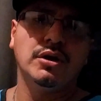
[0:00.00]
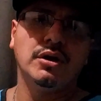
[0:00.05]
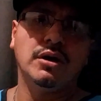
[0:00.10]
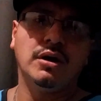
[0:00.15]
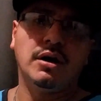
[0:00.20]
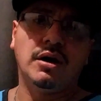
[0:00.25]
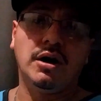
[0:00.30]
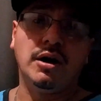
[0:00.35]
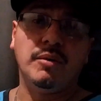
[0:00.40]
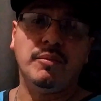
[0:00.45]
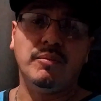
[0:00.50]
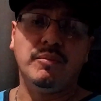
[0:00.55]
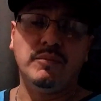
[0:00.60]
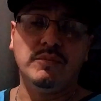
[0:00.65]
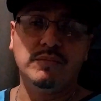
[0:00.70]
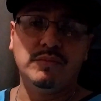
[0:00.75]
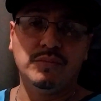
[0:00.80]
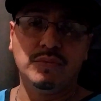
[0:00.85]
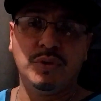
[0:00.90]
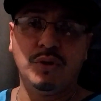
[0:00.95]
um,
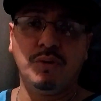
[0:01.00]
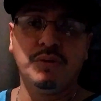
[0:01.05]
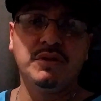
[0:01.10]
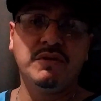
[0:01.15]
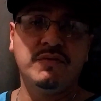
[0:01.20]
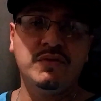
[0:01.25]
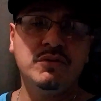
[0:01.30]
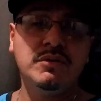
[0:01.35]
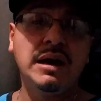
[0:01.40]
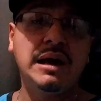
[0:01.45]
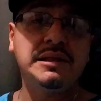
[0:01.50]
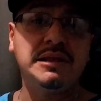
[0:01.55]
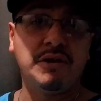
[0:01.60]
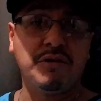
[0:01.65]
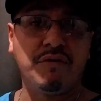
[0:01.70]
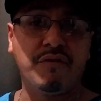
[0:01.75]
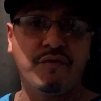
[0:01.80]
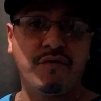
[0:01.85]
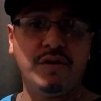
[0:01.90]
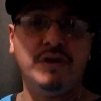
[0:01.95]
those of you guys that are
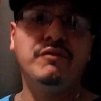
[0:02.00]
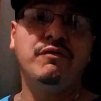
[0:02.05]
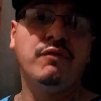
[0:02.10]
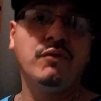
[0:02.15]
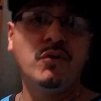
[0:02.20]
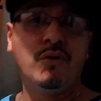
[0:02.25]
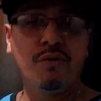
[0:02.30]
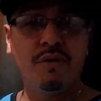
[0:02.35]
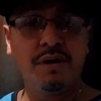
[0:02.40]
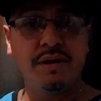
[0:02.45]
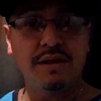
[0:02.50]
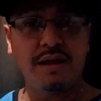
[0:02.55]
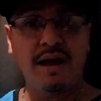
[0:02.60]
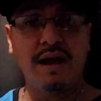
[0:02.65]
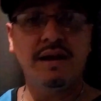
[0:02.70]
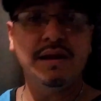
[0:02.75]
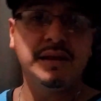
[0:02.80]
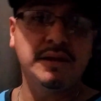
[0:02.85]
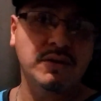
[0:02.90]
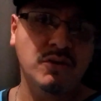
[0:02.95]
from Florence and
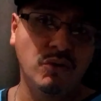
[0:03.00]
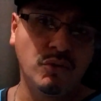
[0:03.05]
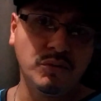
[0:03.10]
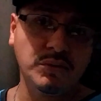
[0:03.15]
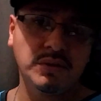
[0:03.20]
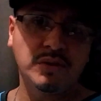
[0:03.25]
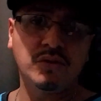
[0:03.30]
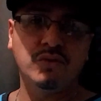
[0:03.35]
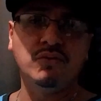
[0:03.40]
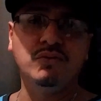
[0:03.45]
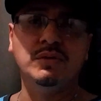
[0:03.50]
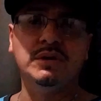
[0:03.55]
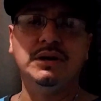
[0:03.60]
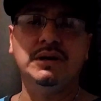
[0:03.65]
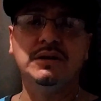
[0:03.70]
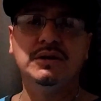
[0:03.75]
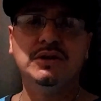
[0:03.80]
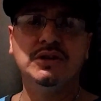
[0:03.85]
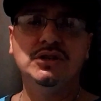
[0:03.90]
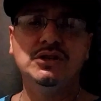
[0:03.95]
East Coast to
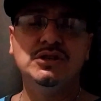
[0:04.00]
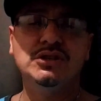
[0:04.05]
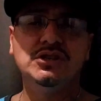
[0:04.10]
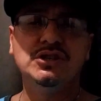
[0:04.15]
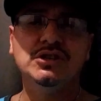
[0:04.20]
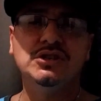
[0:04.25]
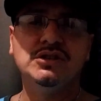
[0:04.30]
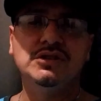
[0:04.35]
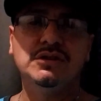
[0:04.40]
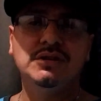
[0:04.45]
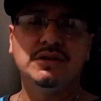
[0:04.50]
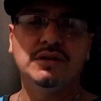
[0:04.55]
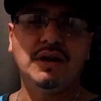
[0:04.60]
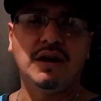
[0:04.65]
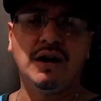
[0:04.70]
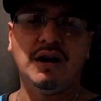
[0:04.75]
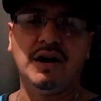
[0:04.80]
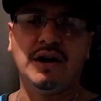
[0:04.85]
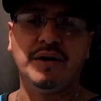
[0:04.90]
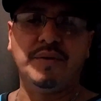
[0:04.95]

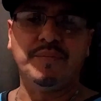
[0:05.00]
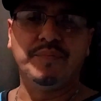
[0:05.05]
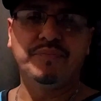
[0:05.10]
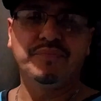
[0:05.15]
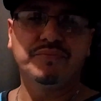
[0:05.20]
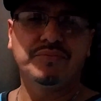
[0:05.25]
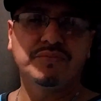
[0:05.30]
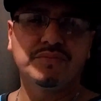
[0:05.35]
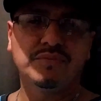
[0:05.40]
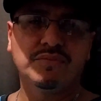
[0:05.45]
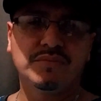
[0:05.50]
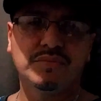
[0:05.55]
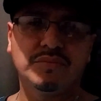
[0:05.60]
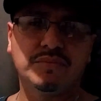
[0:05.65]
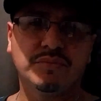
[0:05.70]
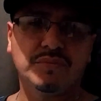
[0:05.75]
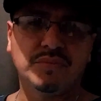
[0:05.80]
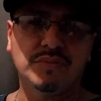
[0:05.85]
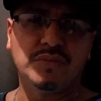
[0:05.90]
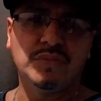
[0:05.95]
um,
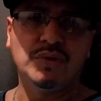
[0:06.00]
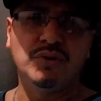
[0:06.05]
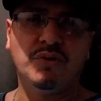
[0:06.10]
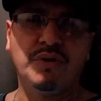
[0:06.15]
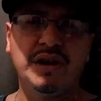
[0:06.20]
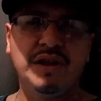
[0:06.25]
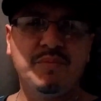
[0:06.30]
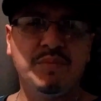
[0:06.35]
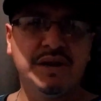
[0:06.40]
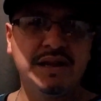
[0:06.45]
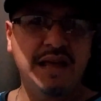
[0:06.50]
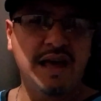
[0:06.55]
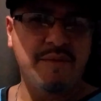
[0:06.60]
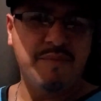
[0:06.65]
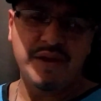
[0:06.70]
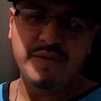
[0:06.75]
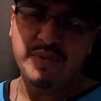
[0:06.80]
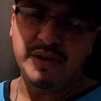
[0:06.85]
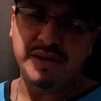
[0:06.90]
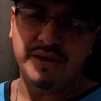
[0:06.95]
you know, anybody that
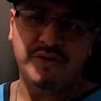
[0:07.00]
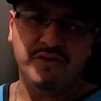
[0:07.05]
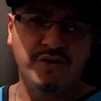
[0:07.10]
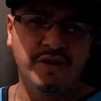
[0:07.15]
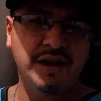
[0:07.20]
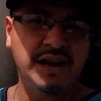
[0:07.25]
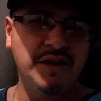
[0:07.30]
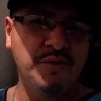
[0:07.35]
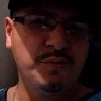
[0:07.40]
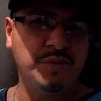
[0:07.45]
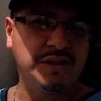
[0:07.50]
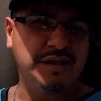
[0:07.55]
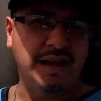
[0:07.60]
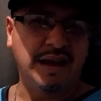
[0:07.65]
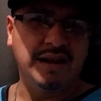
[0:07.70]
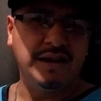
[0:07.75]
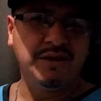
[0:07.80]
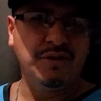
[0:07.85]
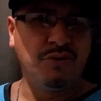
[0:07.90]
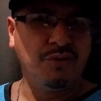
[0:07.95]
may be struggling with
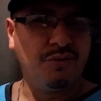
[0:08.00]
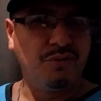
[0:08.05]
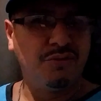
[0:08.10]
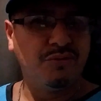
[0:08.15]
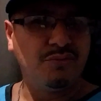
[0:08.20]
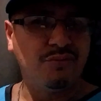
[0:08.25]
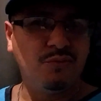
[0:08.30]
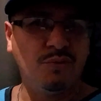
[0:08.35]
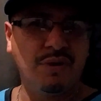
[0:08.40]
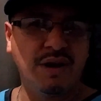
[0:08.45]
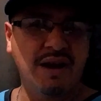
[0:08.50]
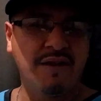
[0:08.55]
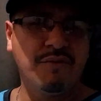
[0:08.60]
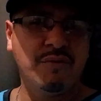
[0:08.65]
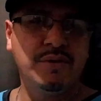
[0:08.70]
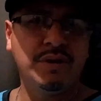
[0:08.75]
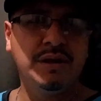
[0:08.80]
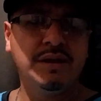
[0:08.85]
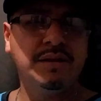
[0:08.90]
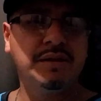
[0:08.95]
that little whatever
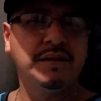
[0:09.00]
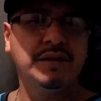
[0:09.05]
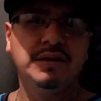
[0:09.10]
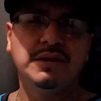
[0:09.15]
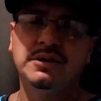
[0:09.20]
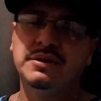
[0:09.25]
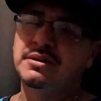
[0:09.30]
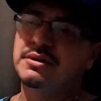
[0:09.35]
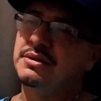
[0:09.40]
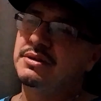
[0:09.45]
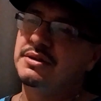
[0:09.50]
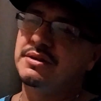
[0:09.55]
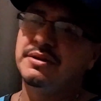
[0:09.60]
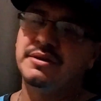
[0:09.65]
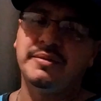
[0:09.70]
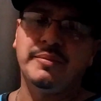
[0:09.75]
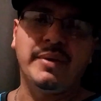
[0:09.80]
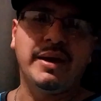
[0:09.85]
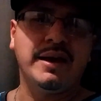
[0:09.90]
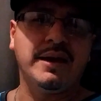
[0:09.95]
it is,
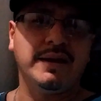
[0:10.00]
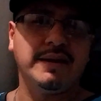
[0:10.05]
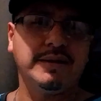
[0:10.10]
man,